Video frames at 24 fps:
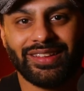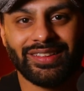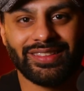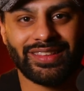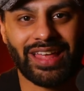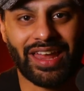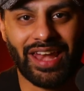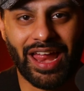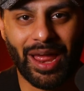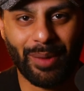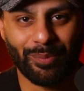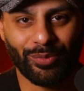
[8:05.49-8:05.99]

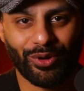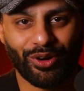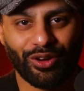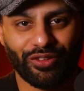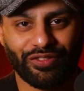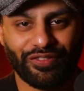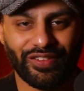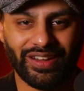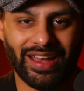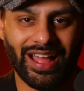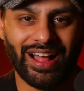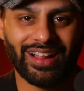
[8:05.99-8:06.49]
that
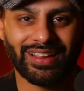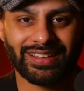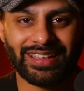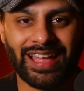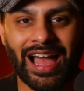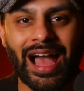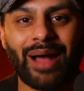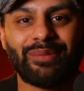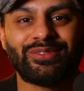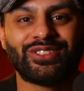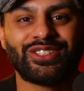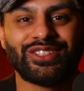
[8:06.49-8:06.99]
emerald fennell
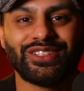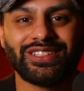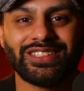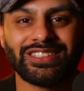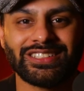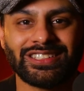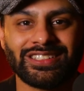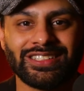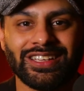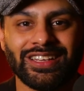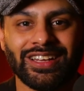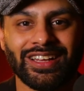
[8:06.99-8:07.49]

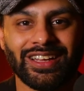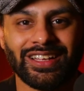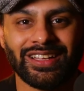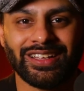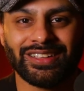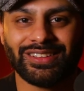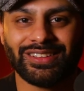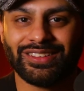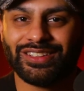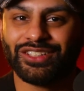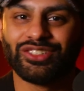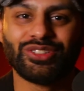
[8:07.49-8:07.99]
captures
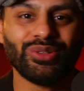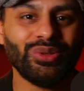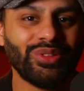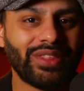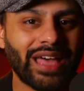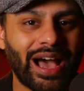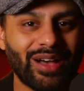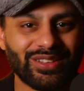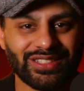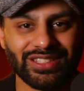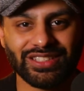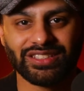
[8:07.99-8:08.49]
the
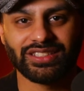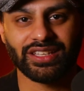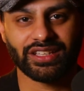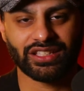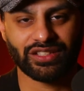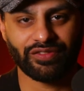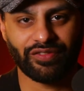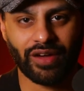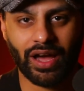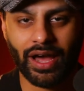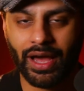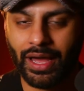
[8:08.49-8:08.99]

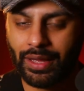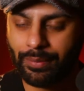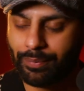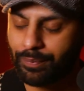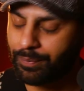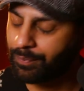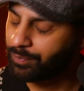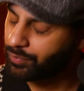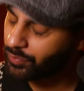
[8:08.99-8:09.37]
2006 vibe